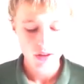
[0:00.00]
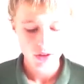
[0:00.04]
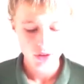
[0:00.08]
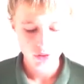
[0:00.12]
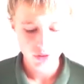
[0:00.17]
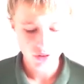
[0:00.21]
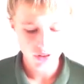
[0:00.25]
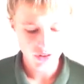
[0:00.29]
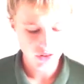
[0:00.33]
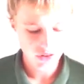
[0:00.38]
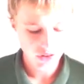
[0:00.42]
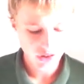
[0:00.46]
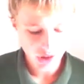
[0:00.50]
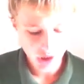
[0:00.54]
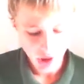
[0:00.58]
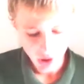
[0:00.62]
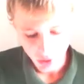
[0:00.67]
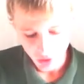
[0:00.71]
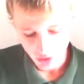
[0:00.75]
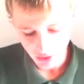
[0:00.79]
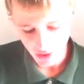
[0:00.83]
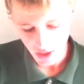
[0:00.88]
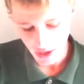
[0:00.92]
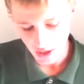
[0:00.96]
You get to see
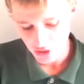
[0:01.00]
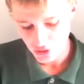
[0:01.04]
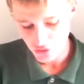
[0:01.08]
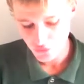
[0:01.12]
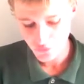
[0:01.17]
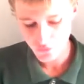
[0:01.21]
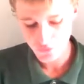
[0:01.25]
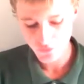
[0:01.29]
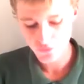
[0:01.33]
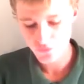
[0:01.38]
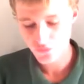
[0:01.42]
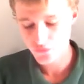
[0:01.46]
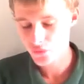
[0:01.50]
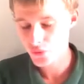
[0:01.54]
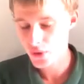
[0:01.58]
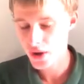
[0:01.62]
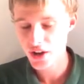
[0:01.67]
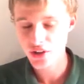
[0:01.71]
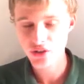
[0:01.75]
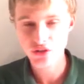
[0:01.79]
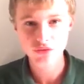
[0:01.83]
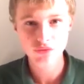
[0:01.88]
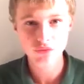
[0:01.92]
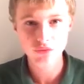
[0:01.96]
all the nice,
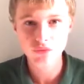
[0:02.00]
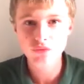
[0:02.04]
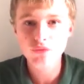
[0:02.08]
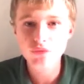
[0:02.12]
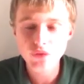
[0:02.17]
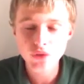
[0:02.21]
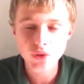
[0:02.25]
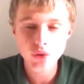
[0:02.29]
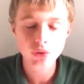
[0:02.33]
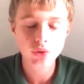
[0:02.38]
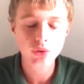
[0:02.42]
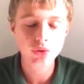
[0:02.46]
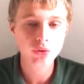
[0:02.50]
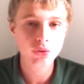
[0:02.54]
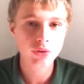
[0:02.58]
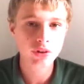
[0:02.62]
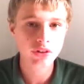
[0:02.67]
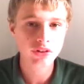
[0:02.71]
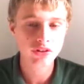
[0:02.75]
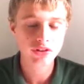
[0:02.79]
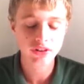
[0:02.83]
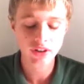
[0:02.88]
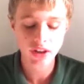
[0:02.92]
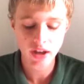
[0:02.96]
fresh food
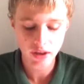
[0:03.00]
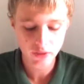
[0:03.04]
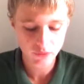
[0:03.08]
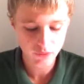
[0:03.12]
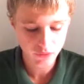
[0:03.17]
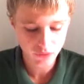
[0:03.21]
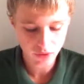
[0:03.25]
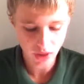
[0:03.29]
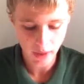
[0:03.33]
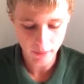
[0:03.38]
and stuff.